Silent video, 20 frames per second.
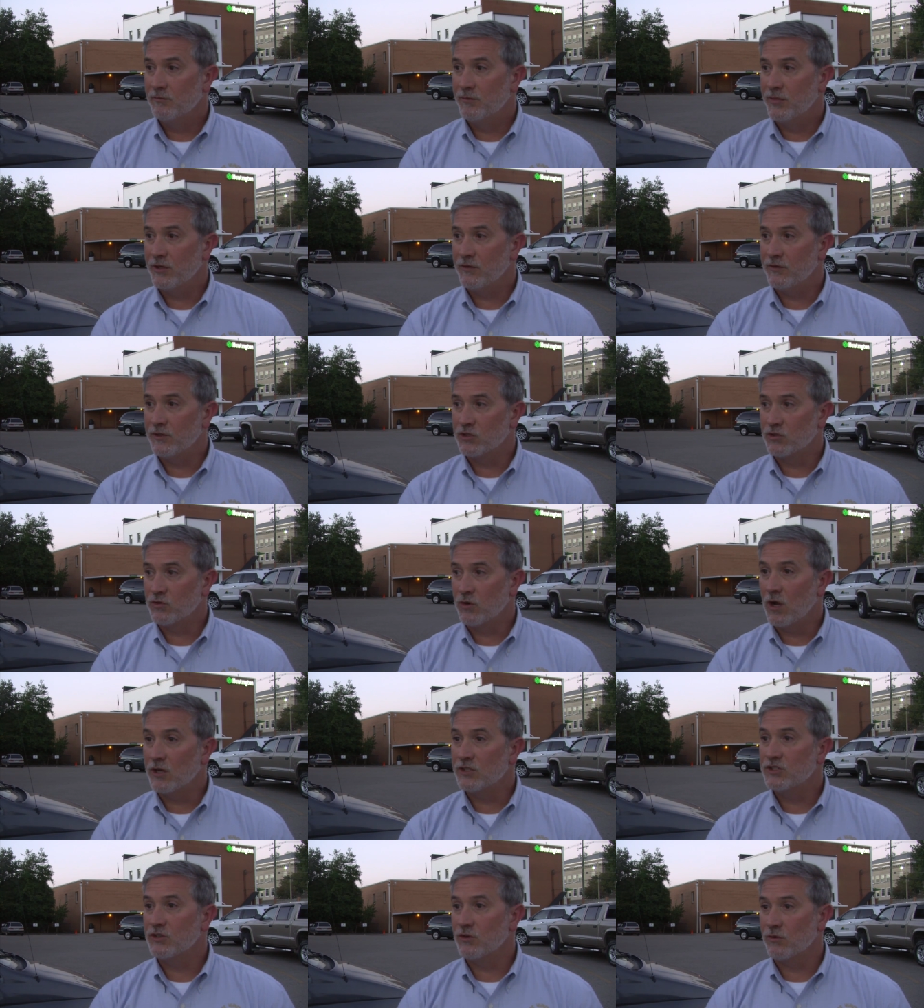but the
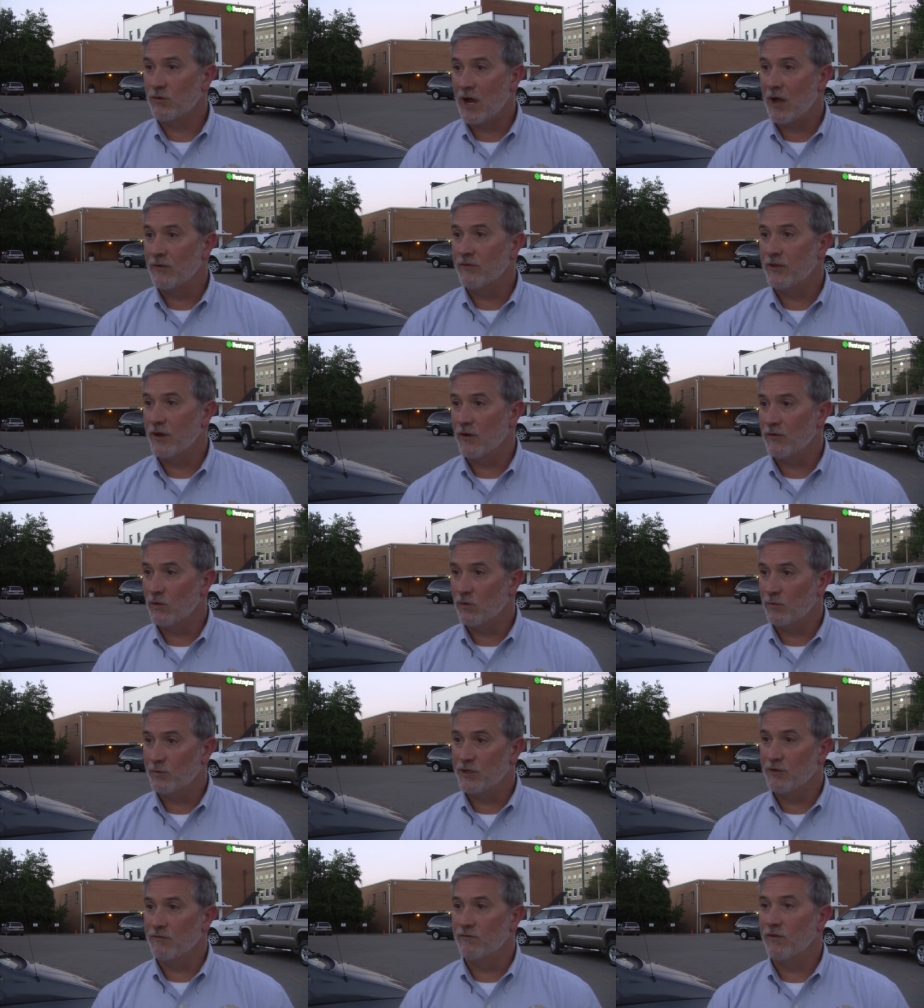trucks that are out there that
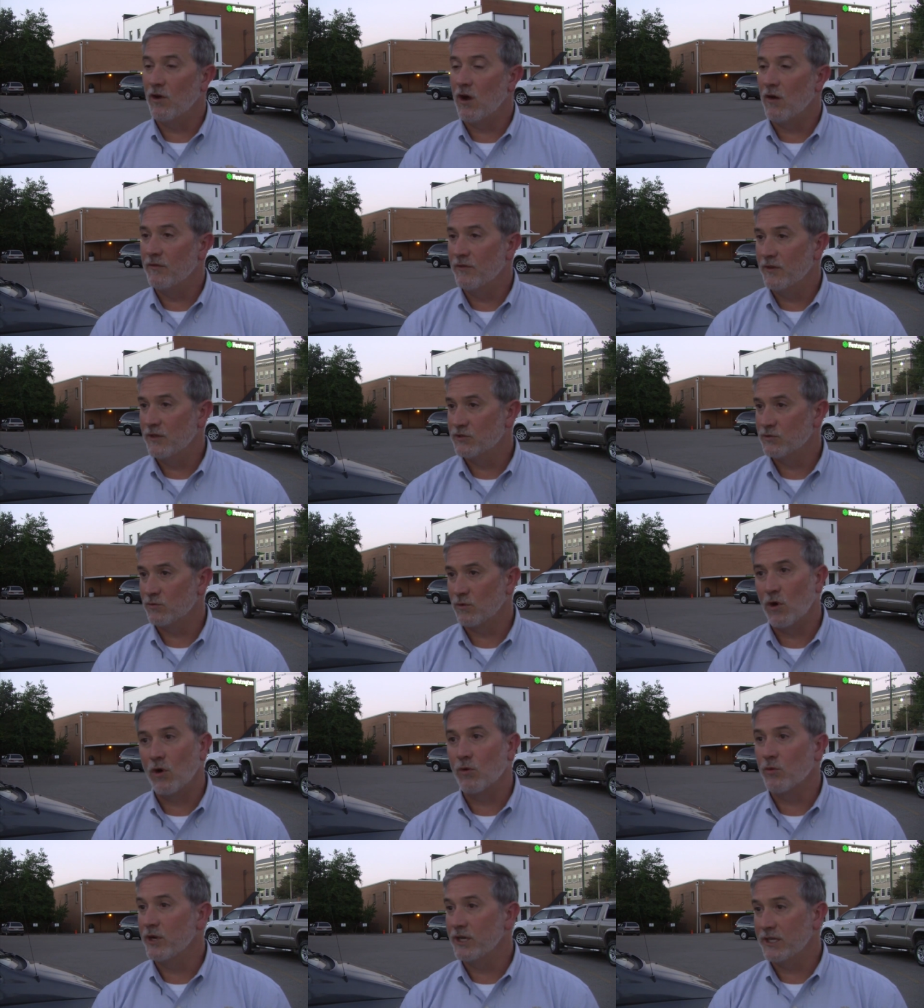will be involved in this are
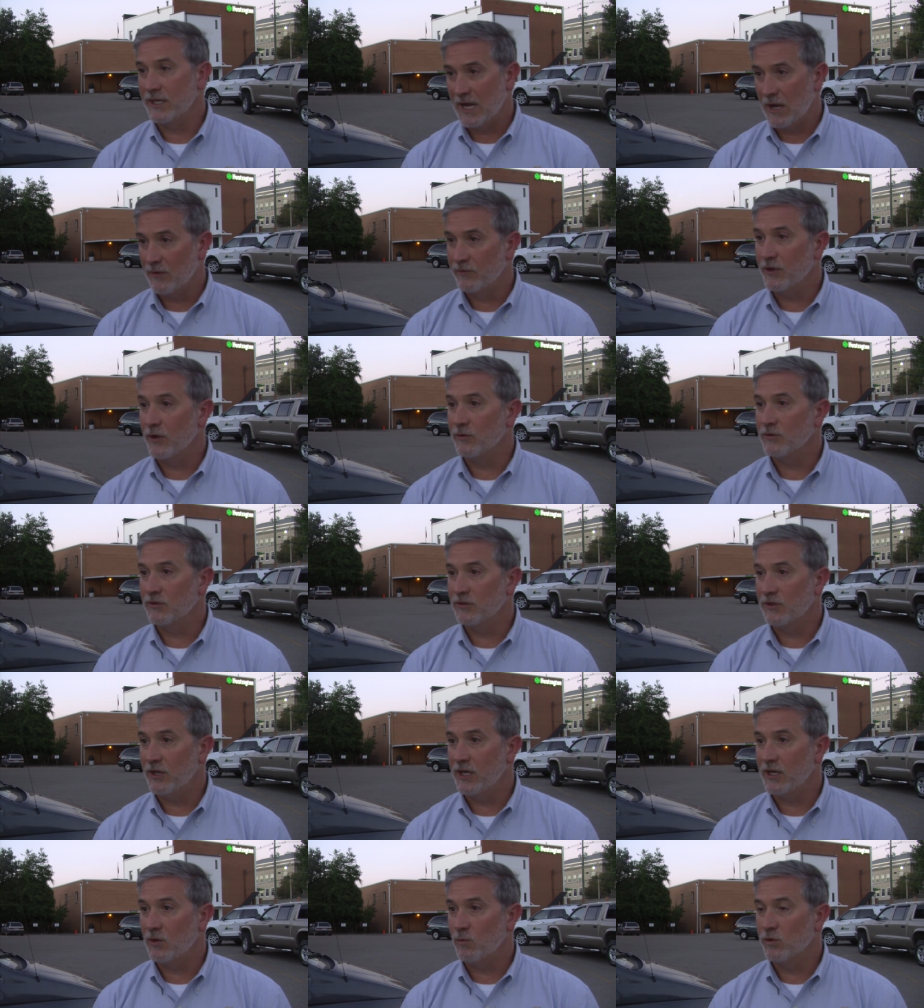already out there
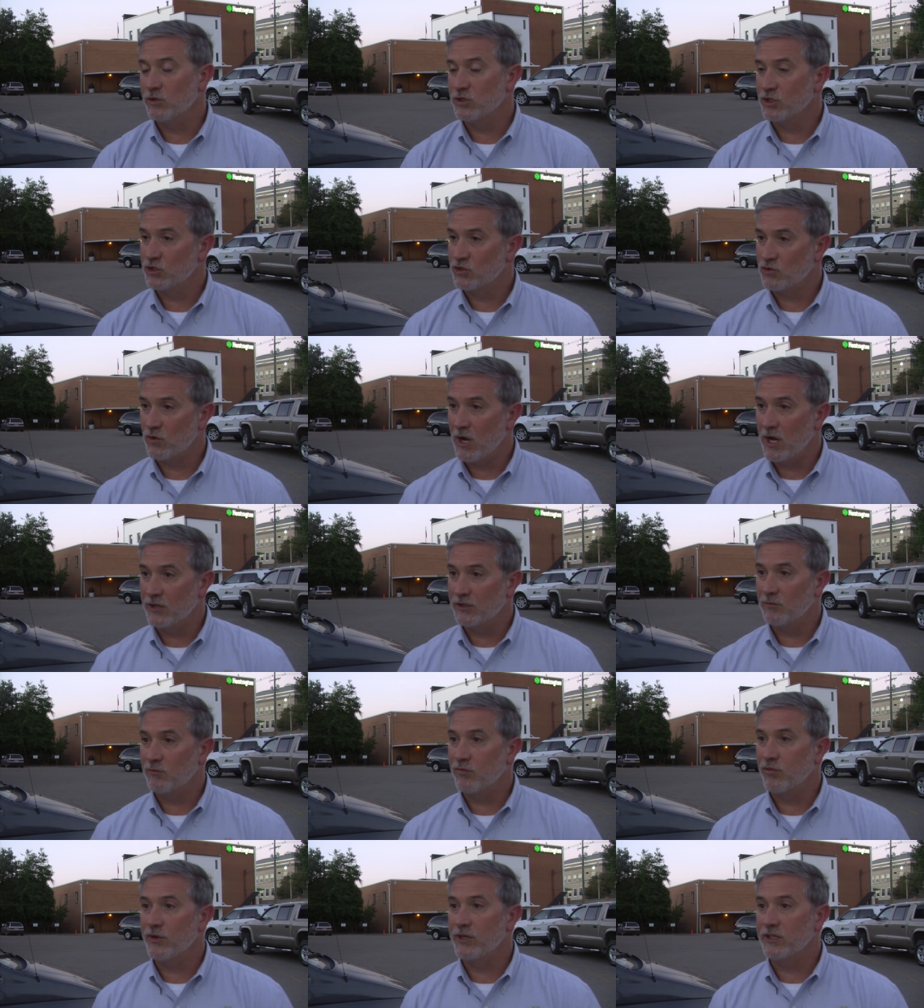today, and we're just trying to
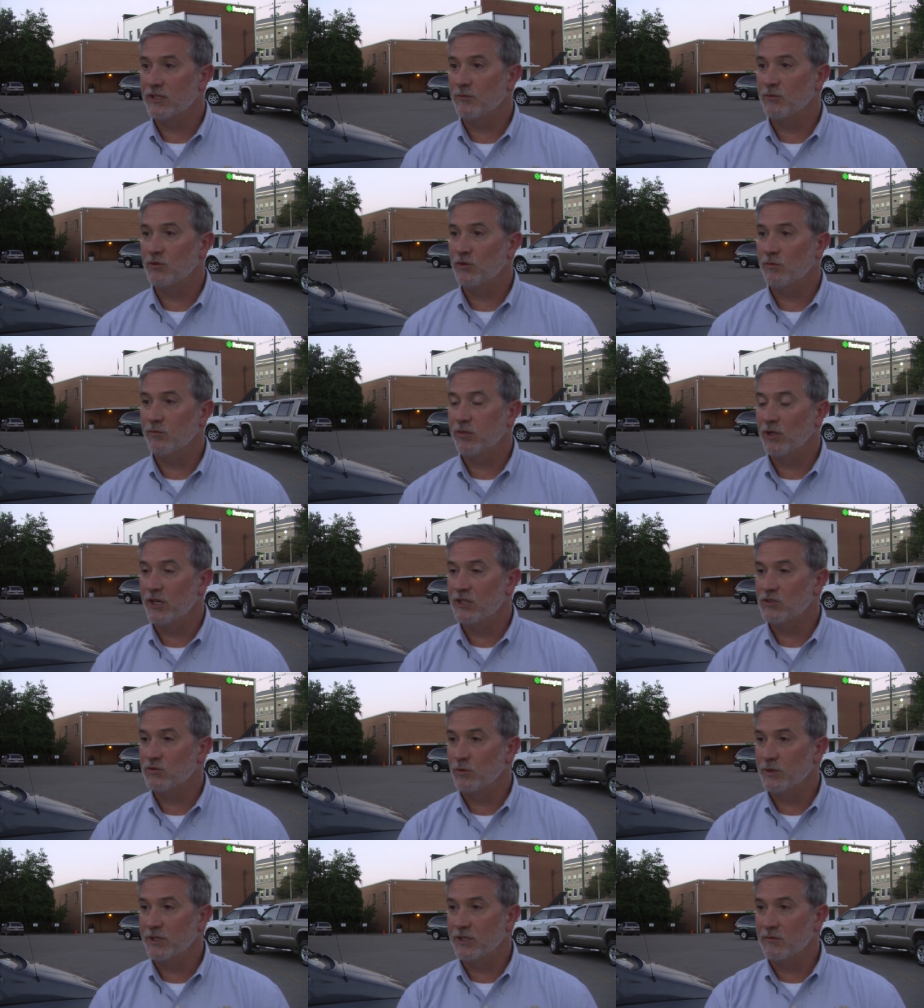bring them to a
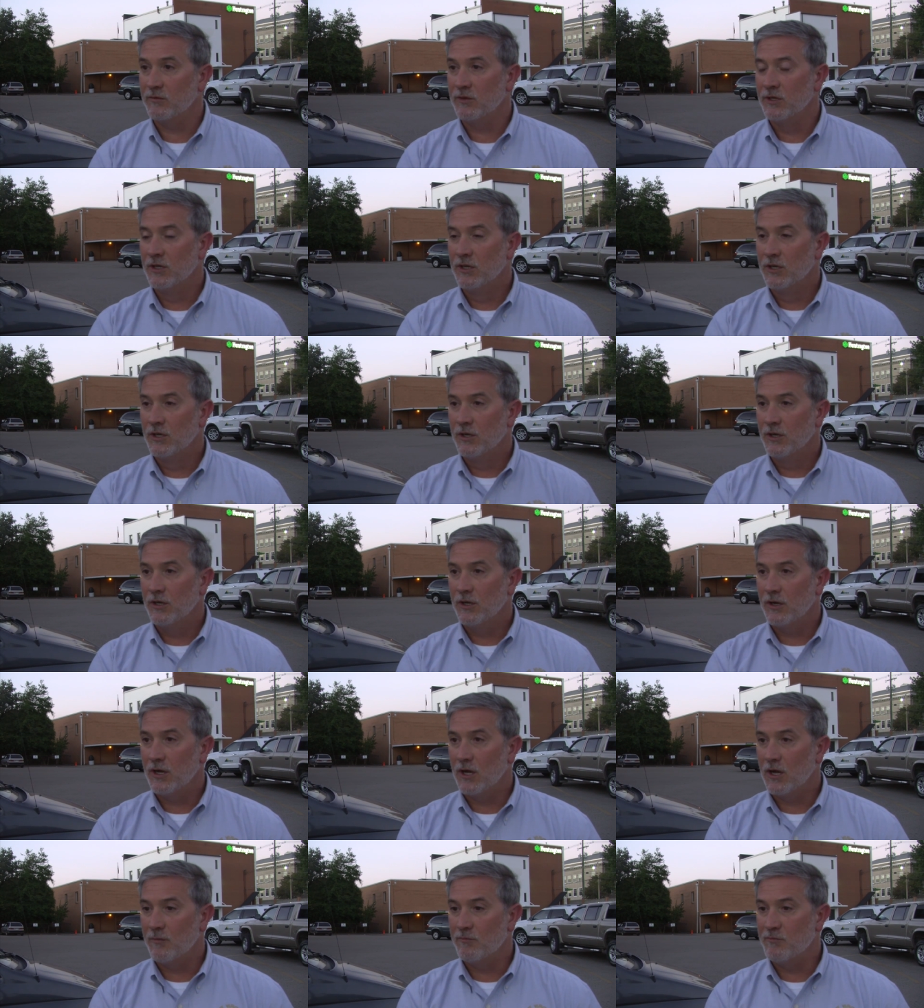place where we can
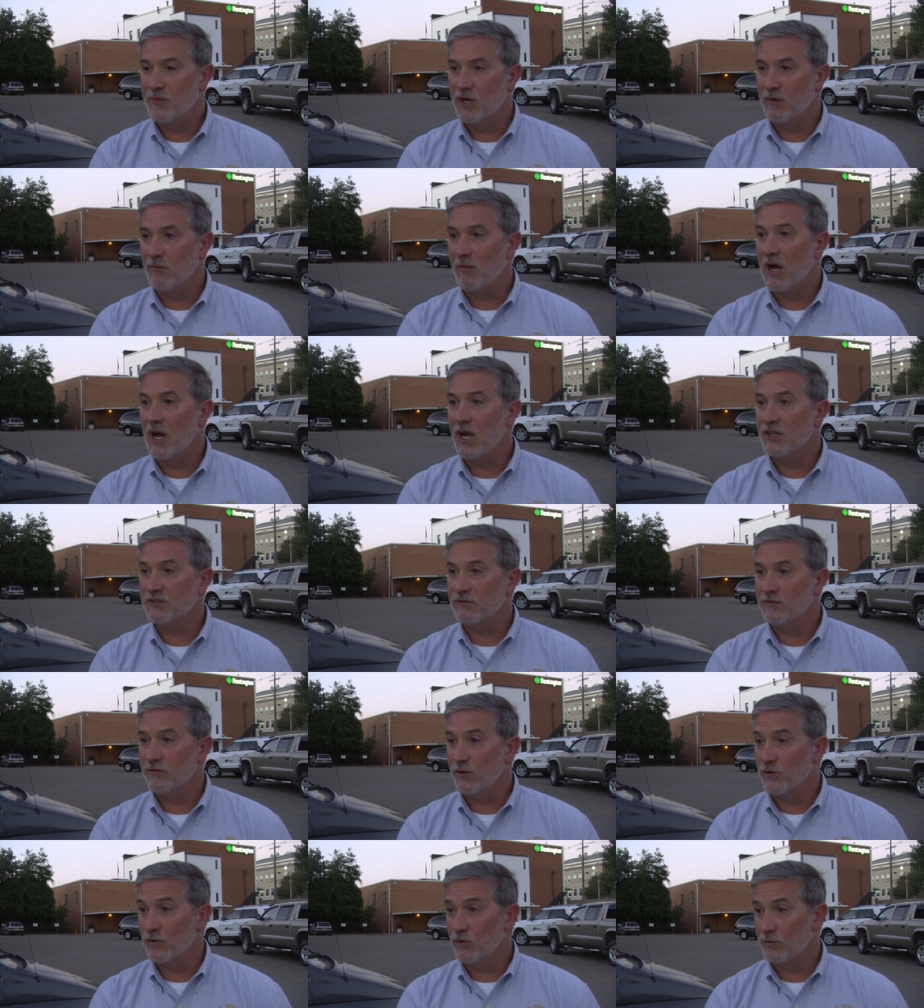uh, minimize and
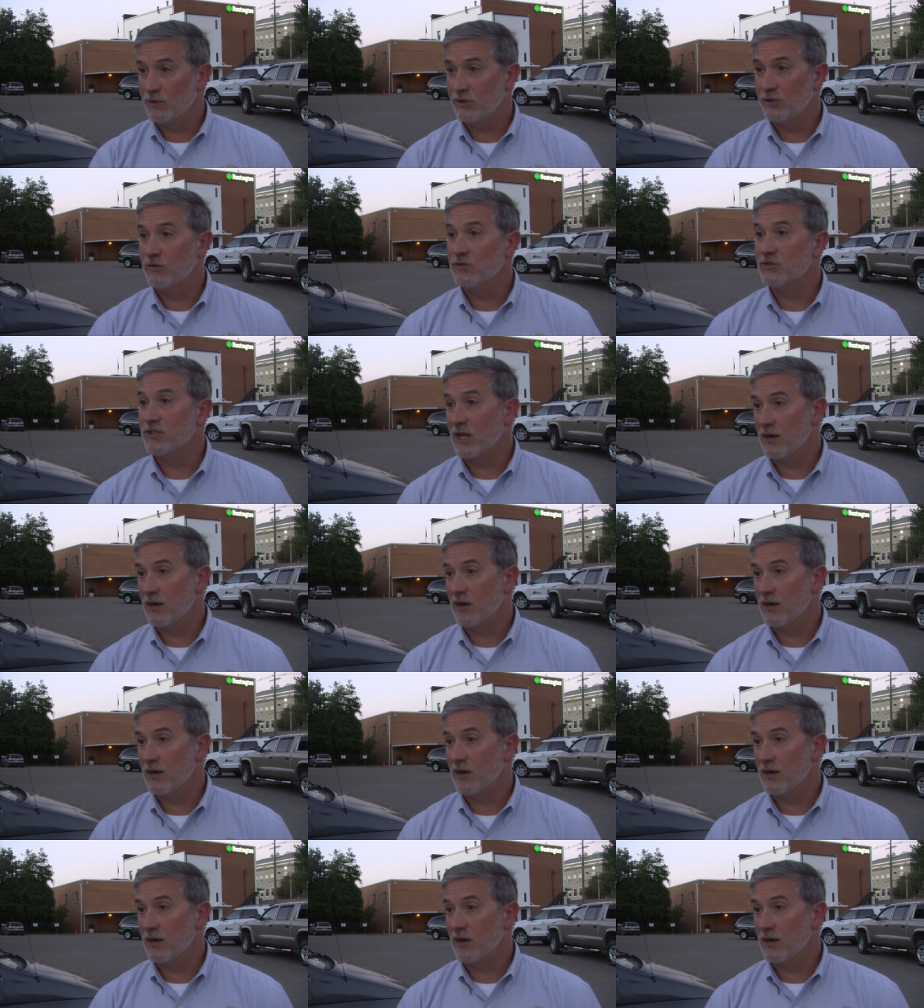further reduce that